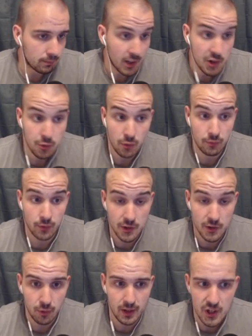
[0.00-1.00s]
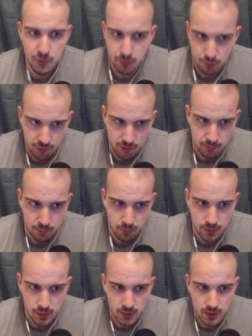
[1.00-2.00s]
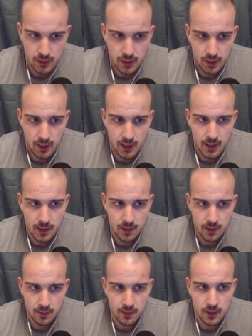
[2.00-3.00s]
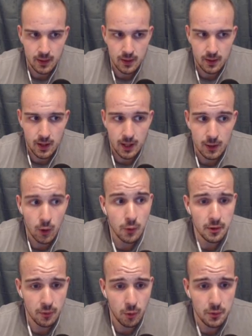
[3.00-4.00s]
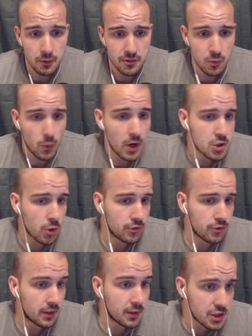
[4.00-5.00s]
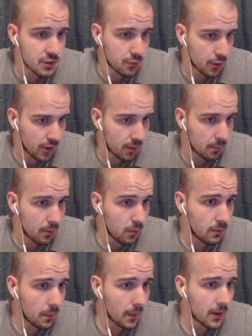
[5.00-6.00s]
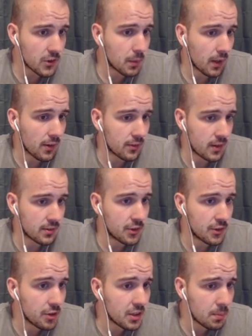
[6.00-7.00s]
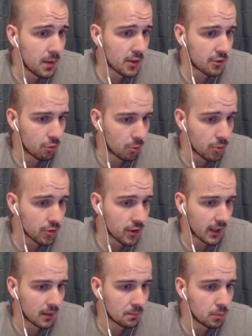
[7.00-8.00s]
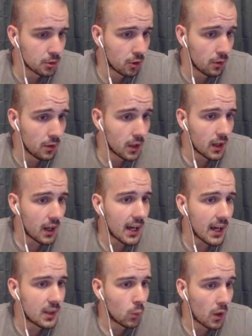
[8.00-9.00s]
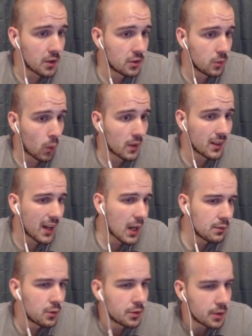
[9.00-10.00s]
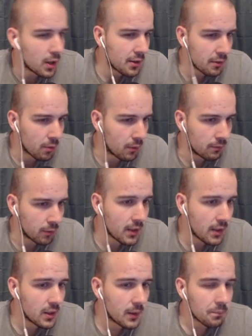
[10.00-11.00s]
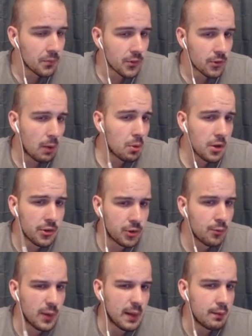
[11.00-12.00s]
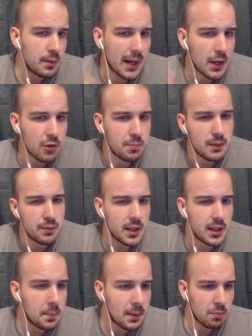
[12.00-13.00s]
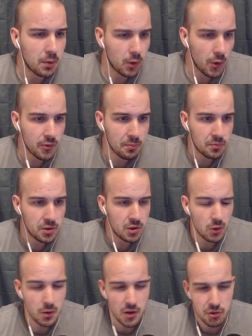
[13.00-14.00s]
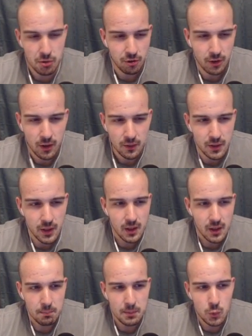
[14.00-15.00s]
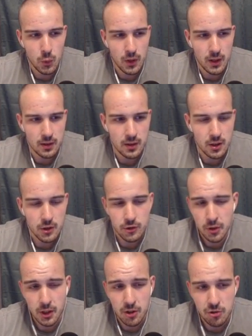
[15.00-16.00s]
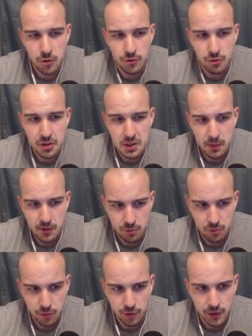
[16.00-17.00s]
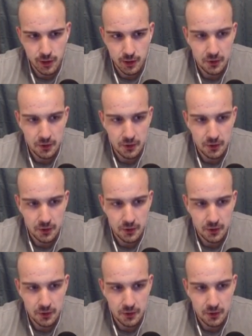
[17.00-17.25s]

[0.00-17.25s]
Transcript: That's for enhancement, for example. And along the road, the reason why I chose Nadija, for example, is because there's the 3 DPS runes that I can put on and one kind of utility rune, right? So I would assume for every kind of PvE and PvP concept, you're gonna switch around between. So you can choose 3 DPS runes here.